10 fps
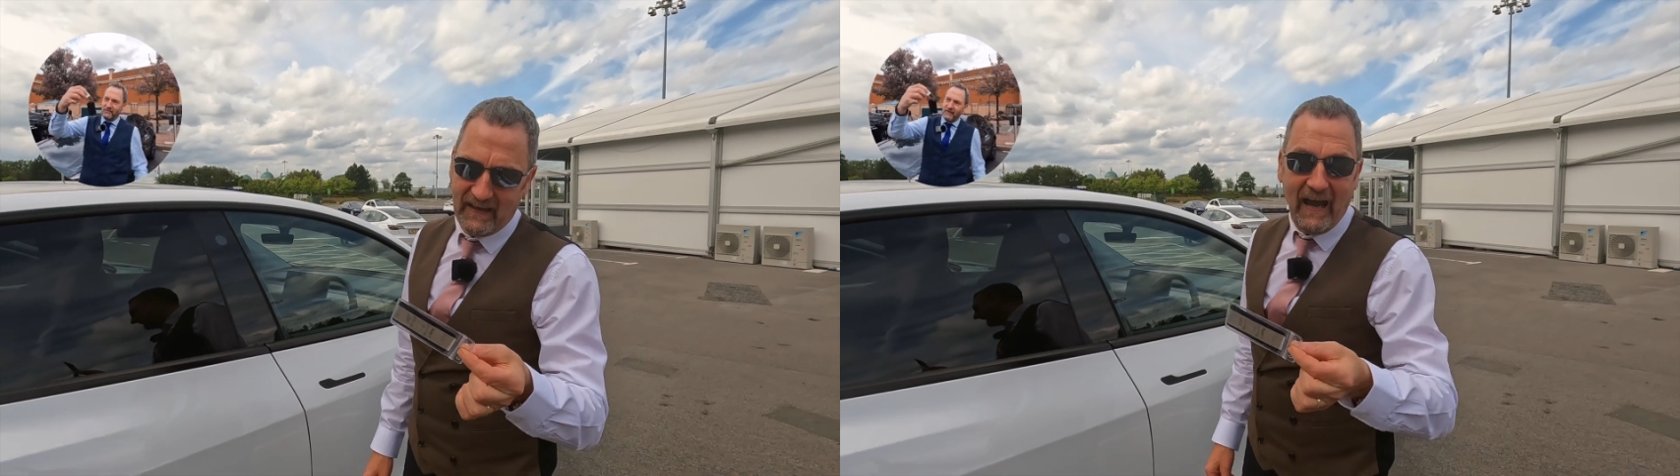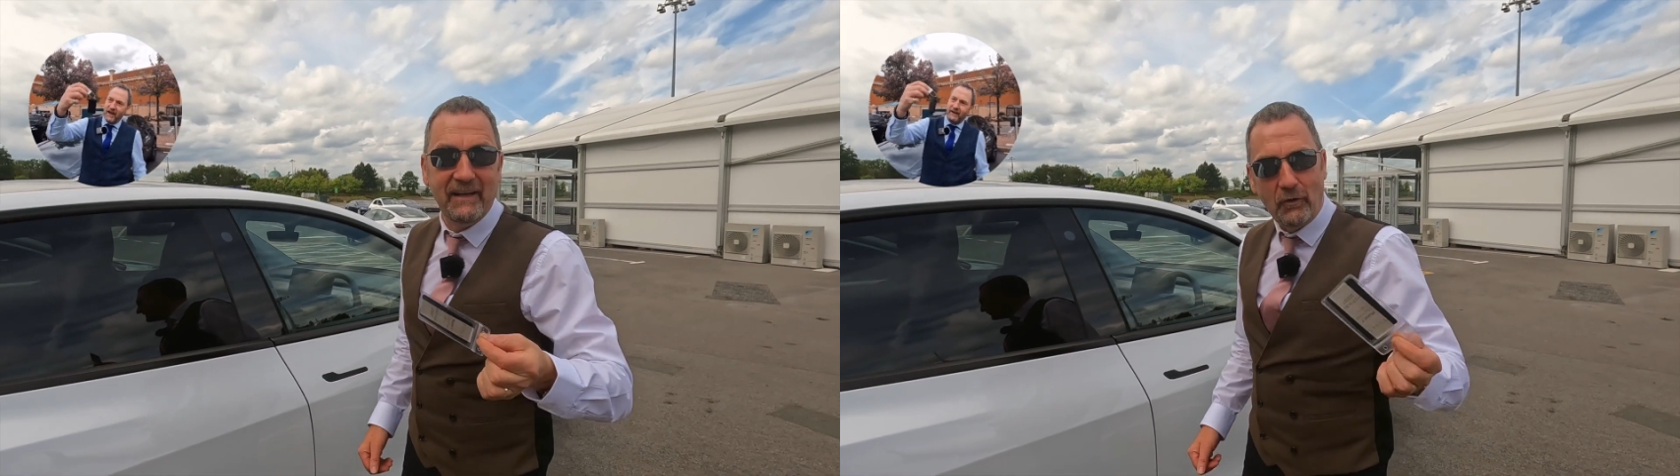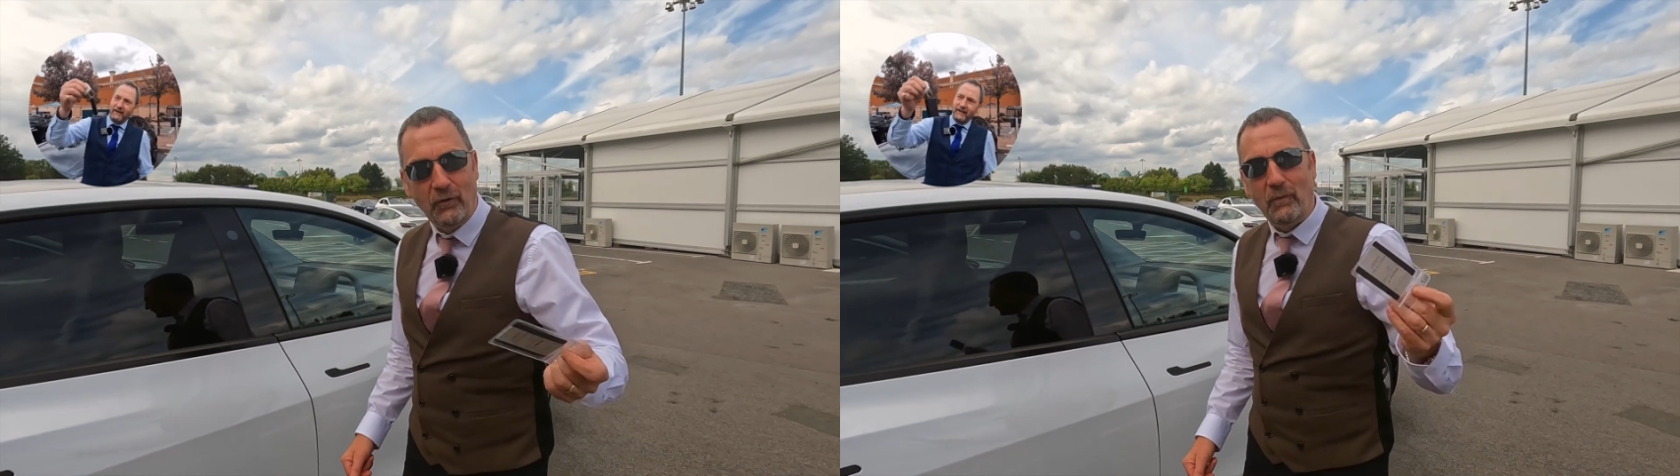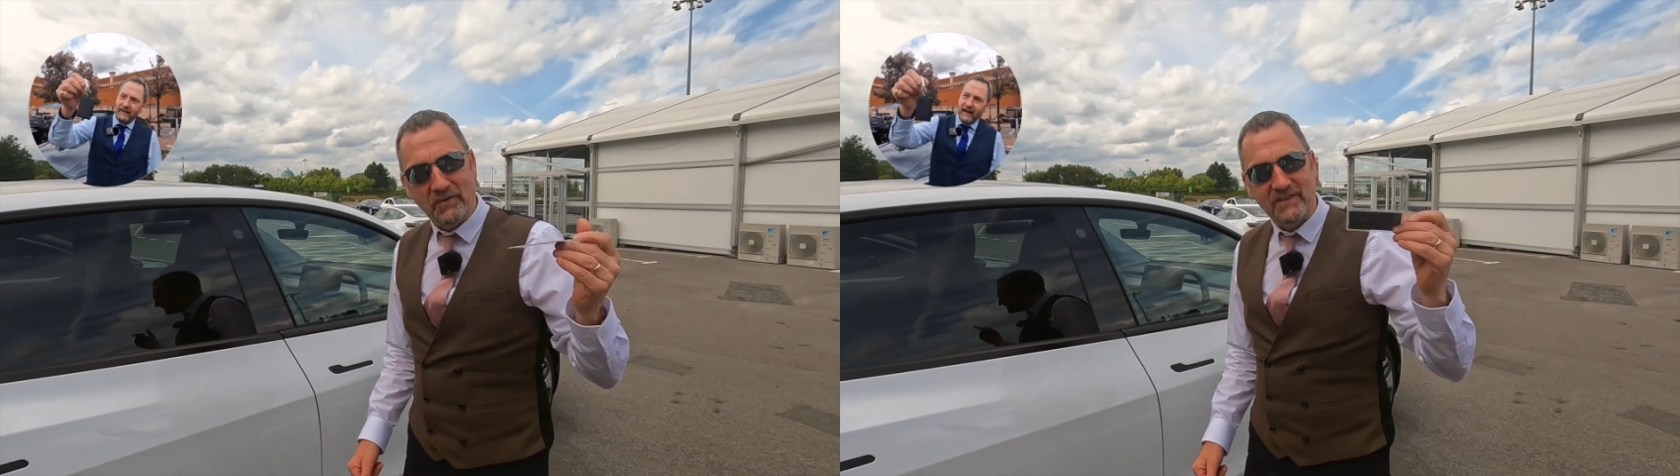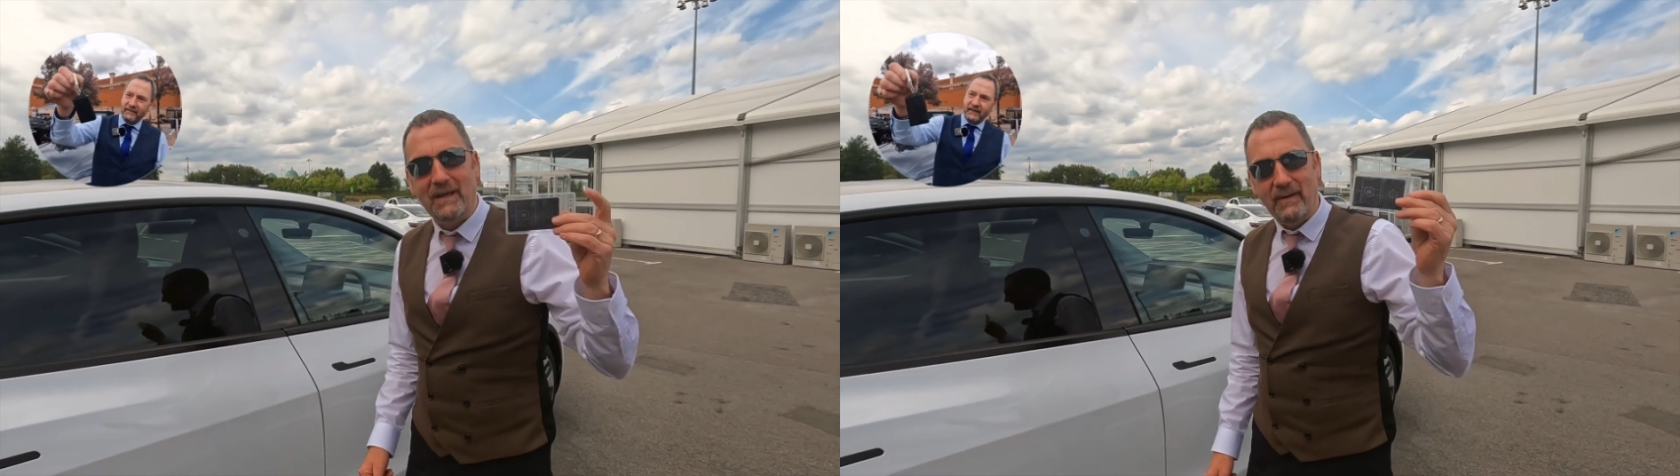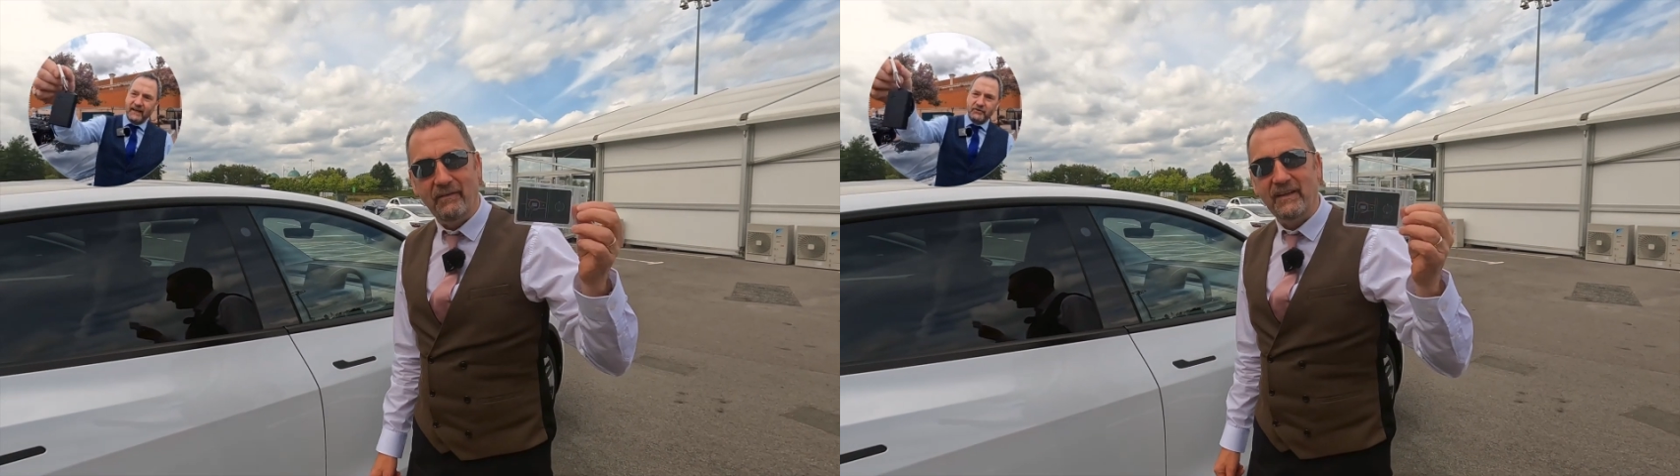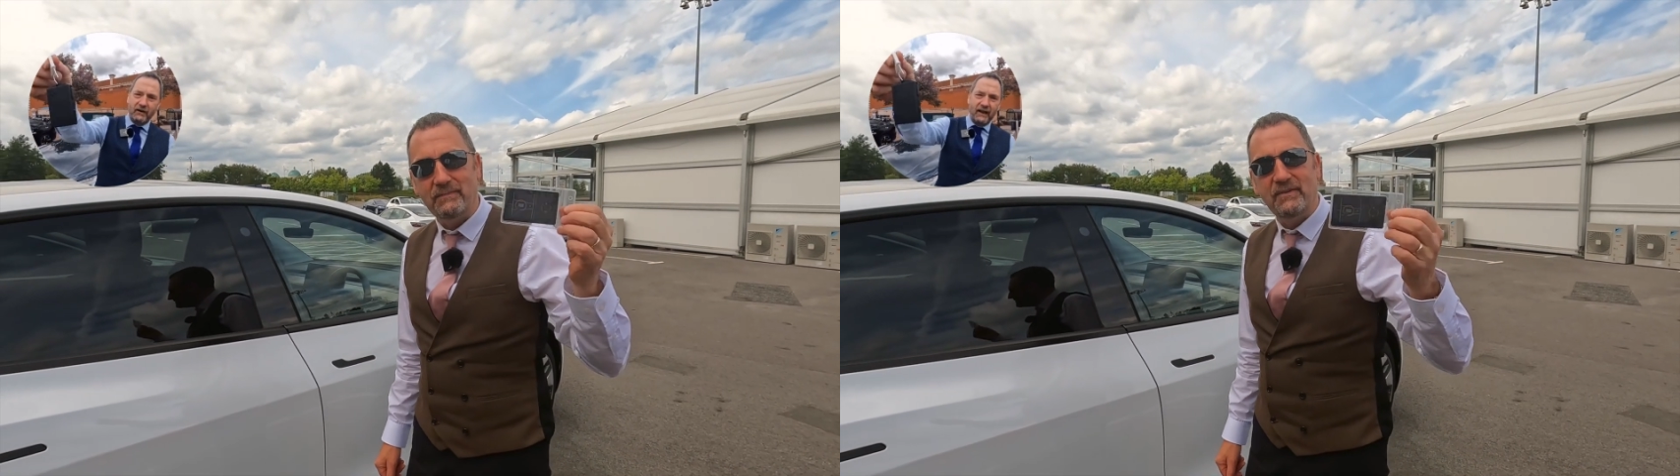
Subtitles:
I don't know what to say about this,